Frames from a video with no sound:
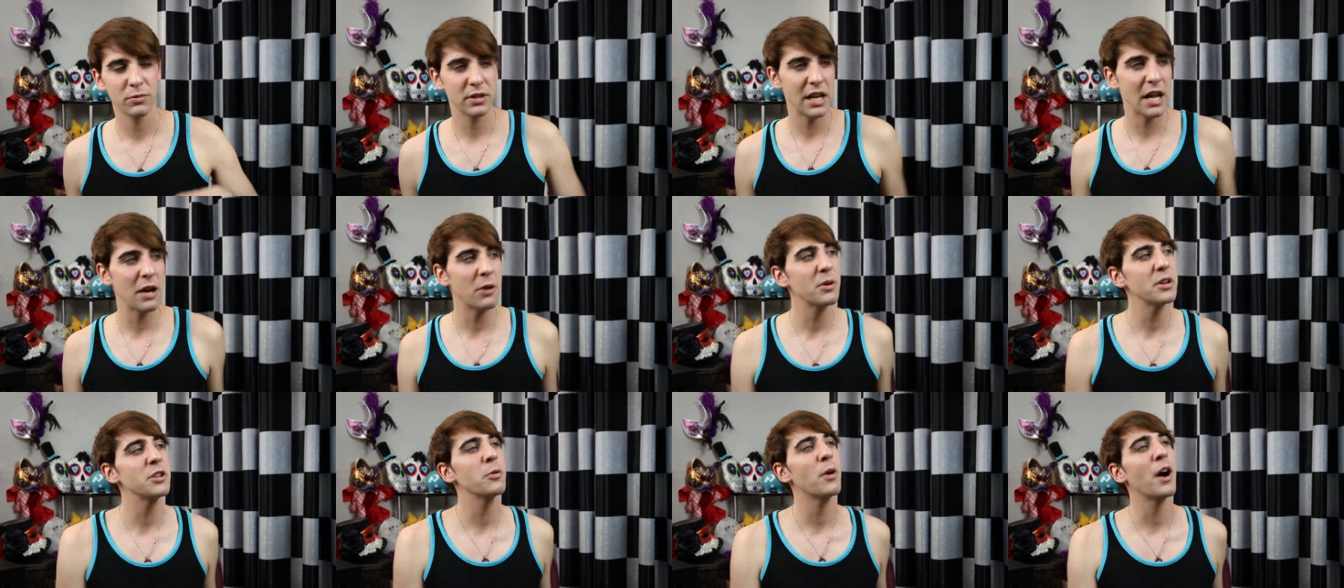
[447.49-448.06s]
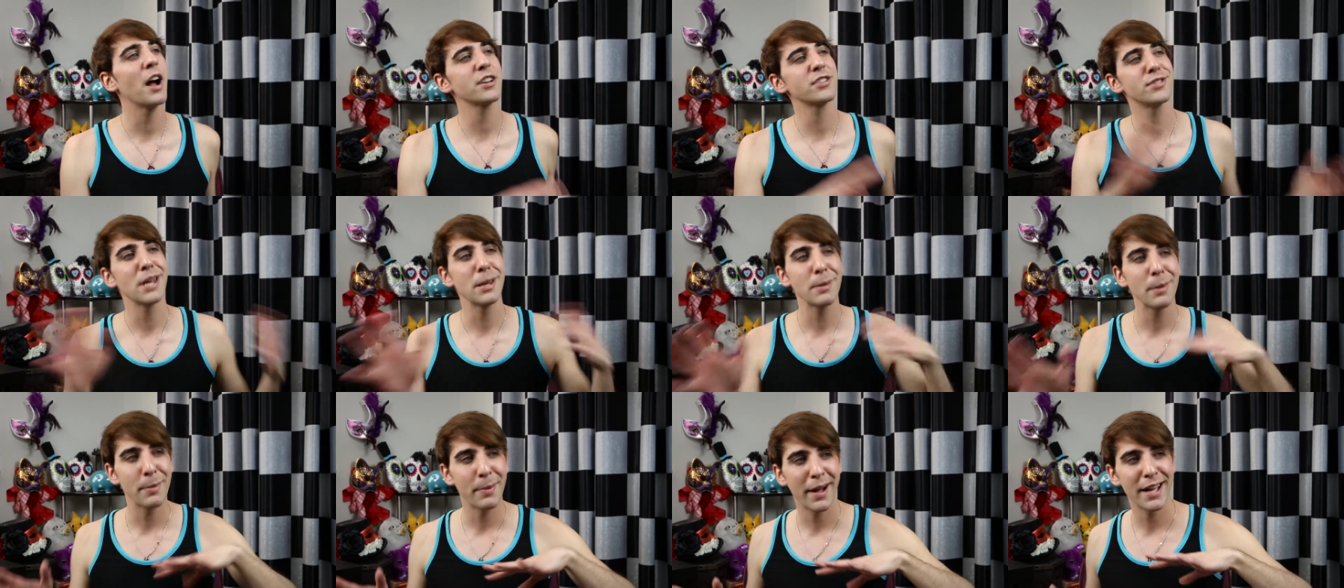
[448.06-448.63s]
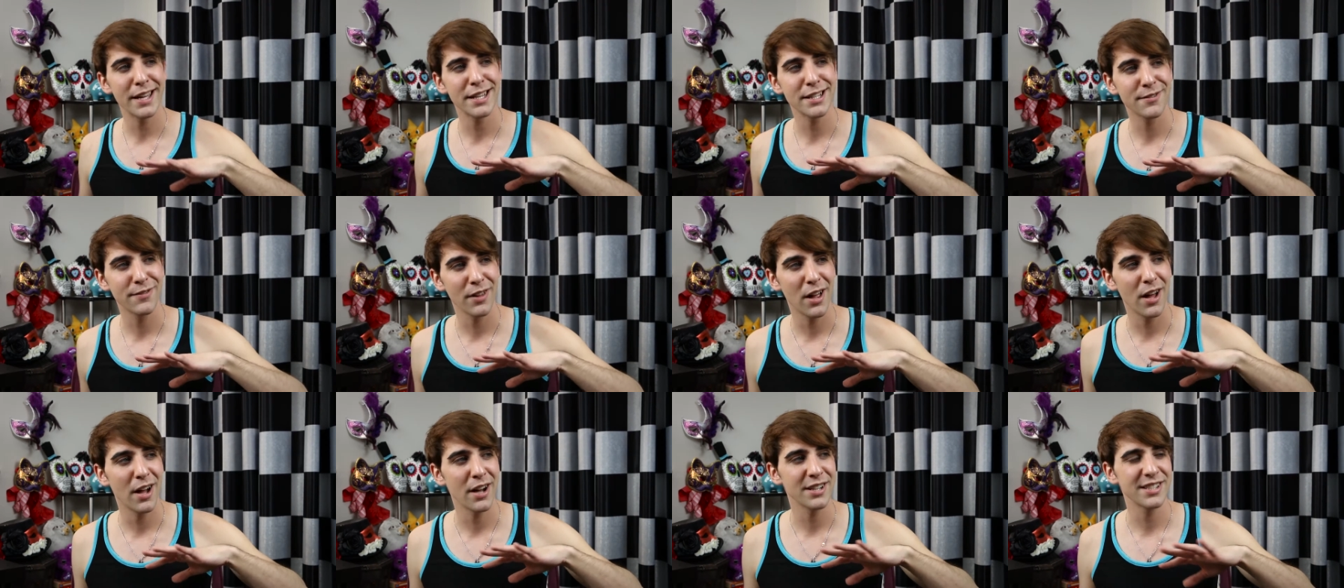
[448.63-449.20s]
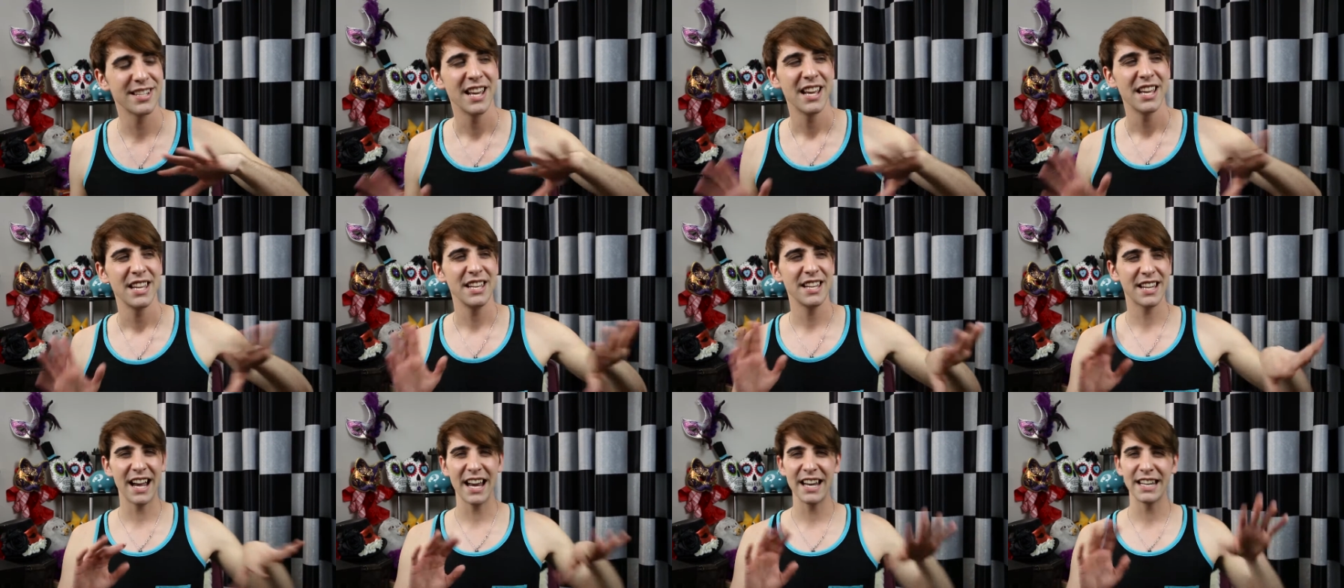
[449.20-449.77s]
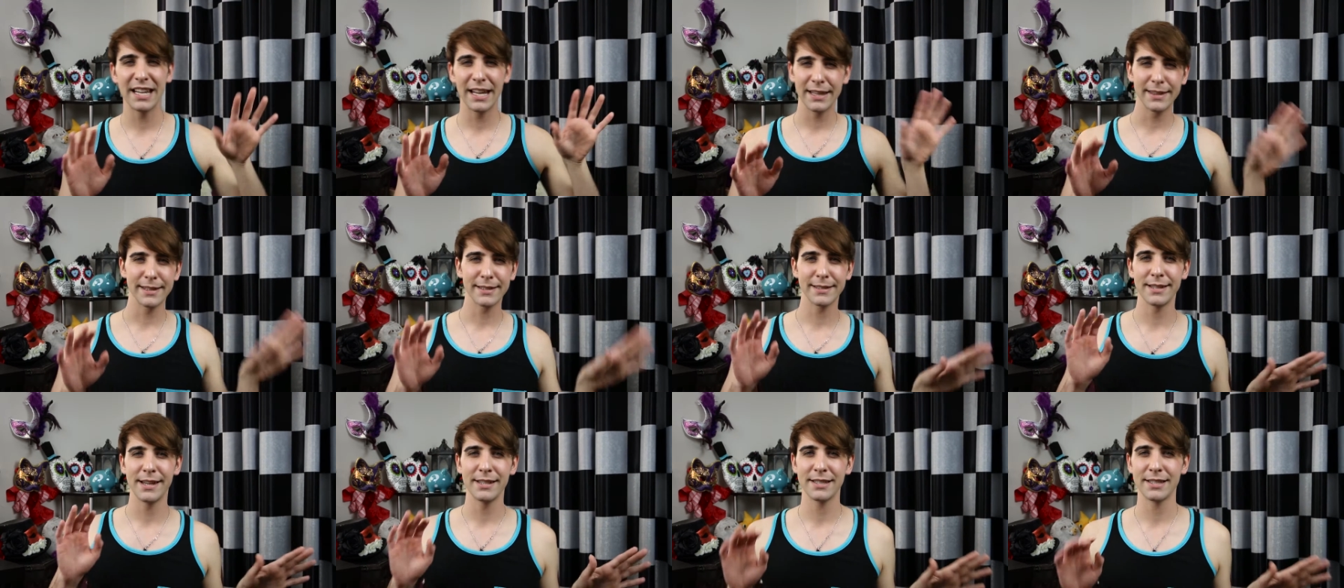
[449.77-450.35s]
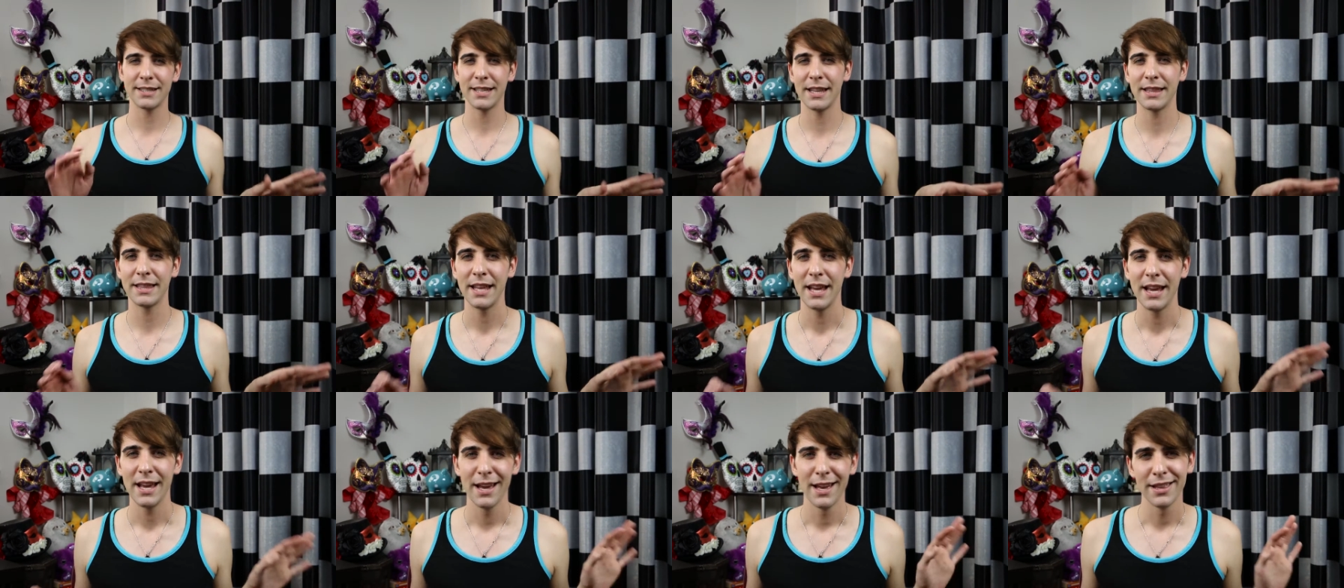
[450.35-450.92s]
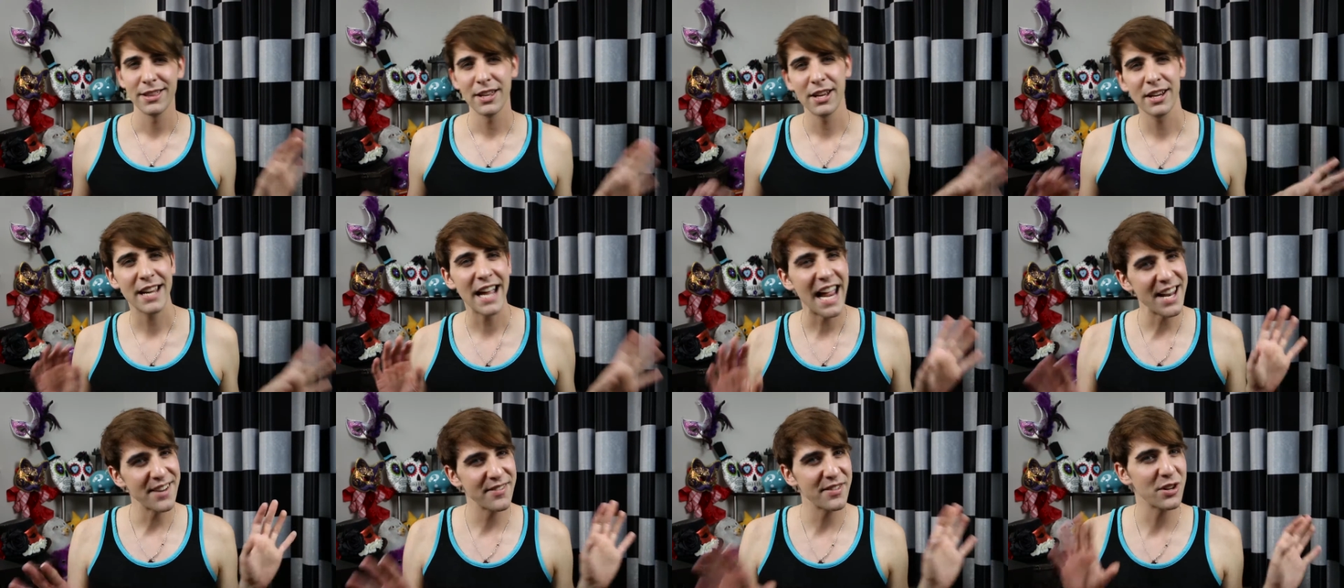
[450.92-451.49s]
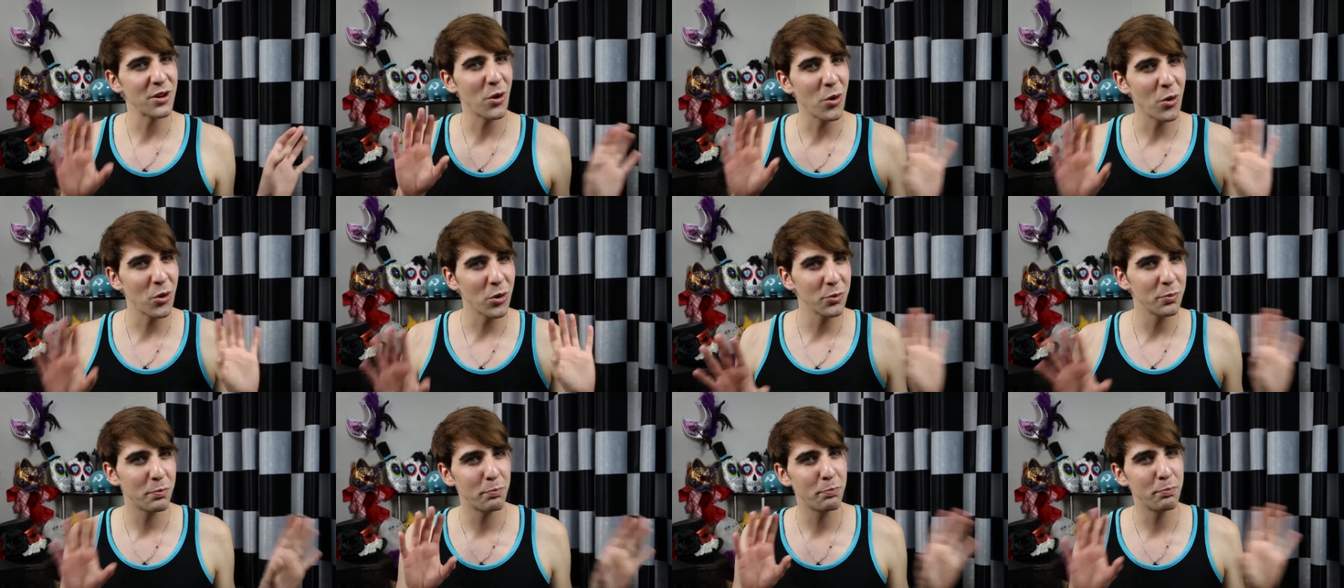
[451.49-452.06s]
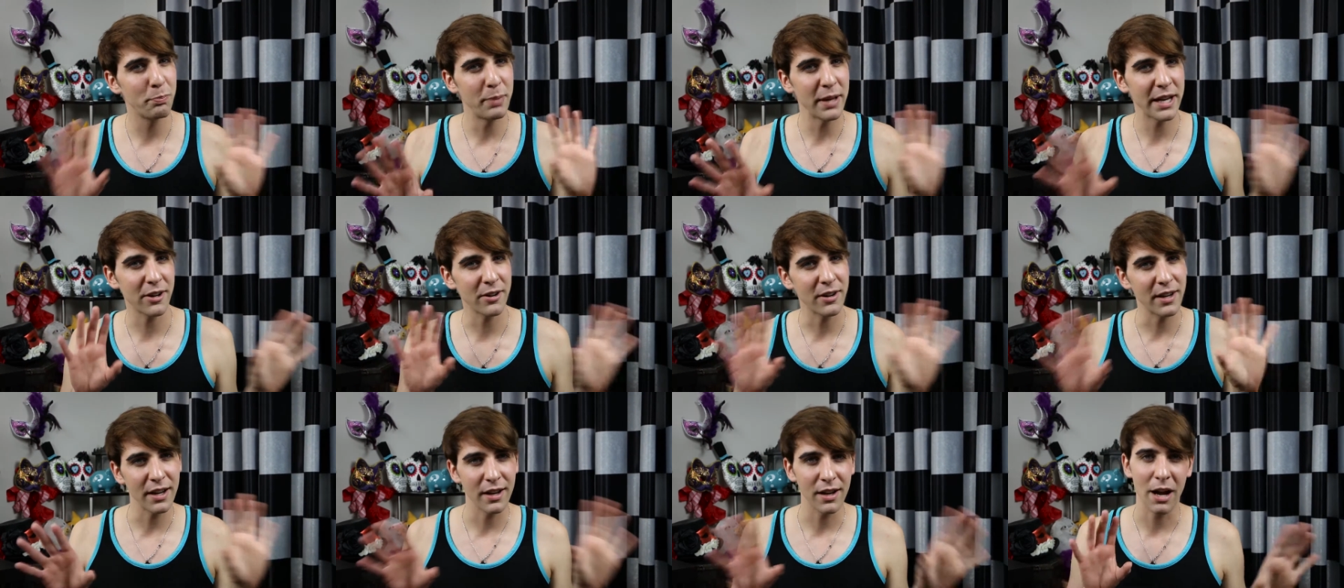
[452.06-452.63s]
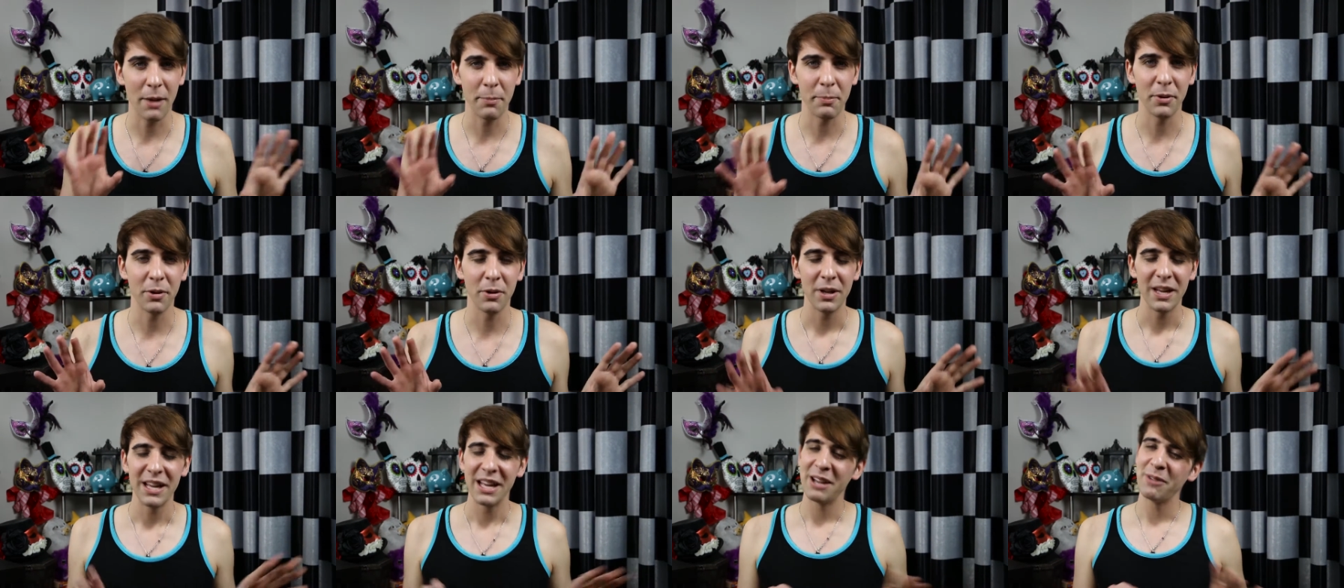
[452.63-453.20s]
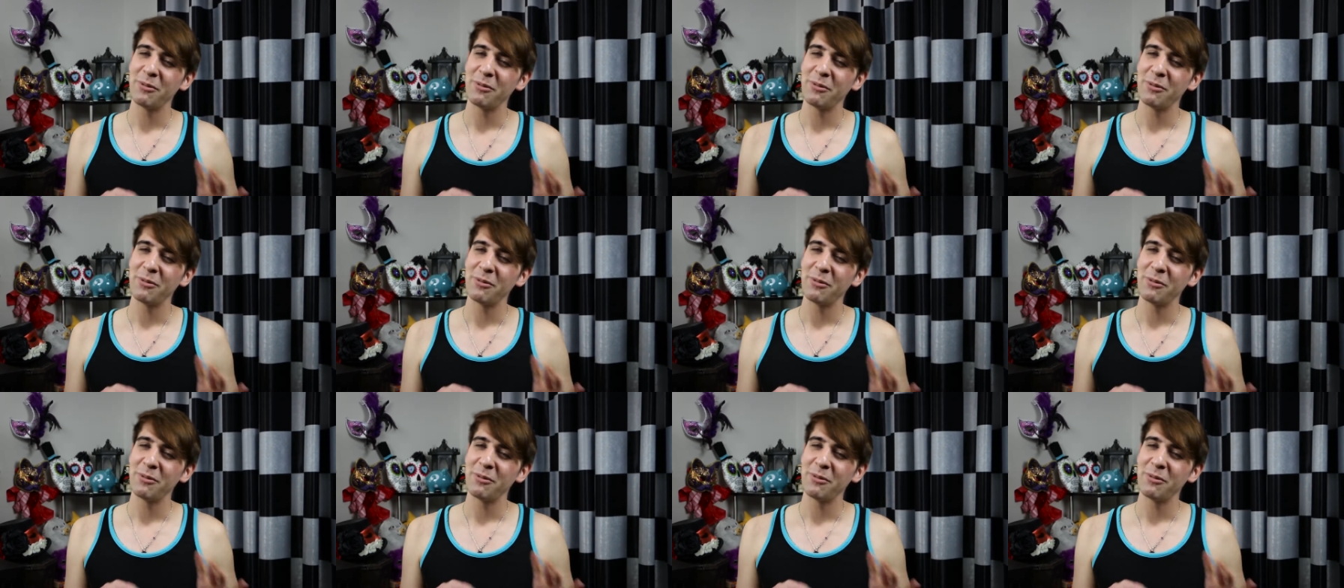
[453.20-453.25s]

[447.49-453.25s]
Now, when you watch Jamie Pine's vlogs, you kind of get the sense that they're kind of an old bickering couple,